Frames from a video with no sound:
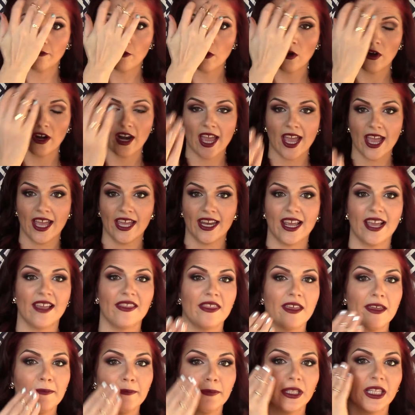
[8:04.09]
forehead,
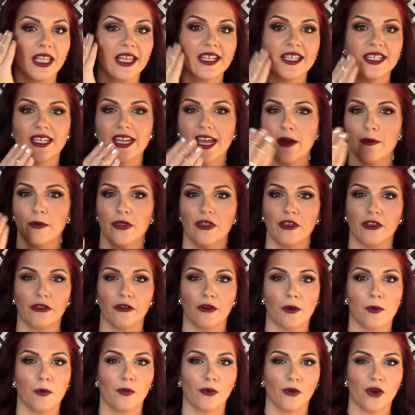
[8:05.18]
and then blend it out with
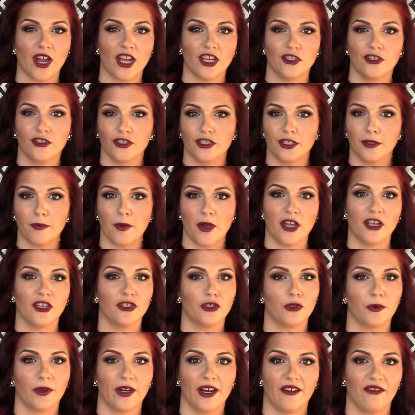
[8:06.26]
either a brush or
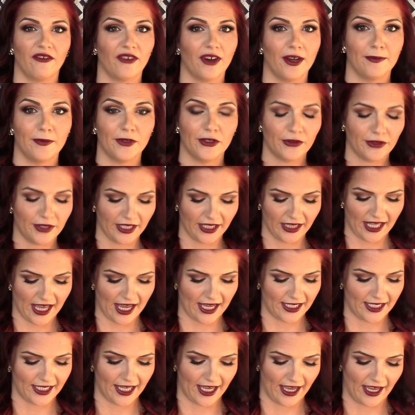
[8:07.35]
sponge, whatever I'm using
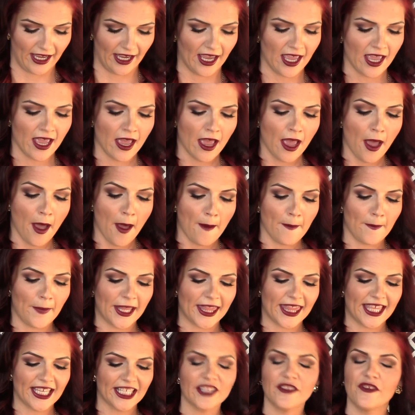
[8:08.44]
that day.
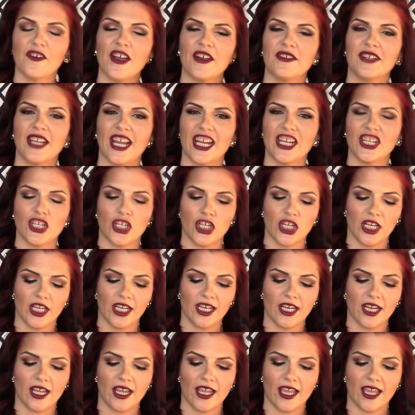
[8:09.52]
But this foundation,